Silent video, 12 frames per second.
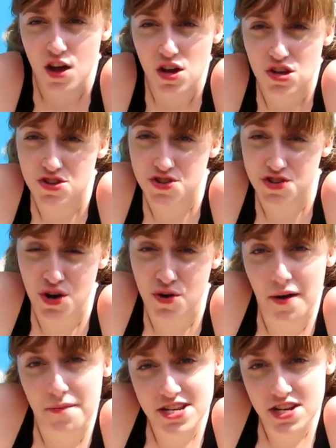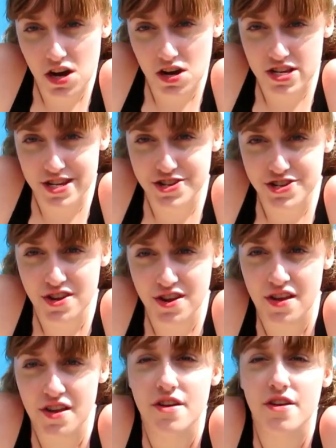So I went to college
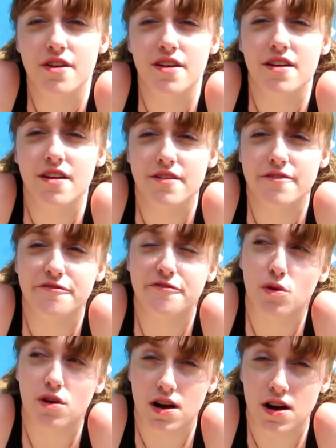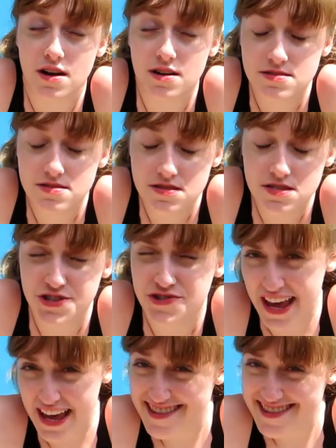for 2
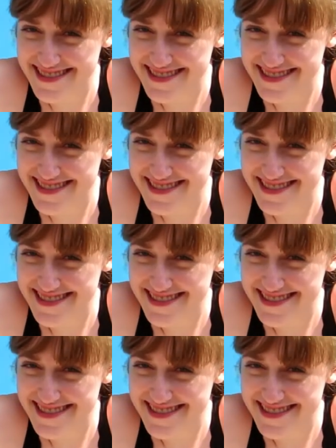days.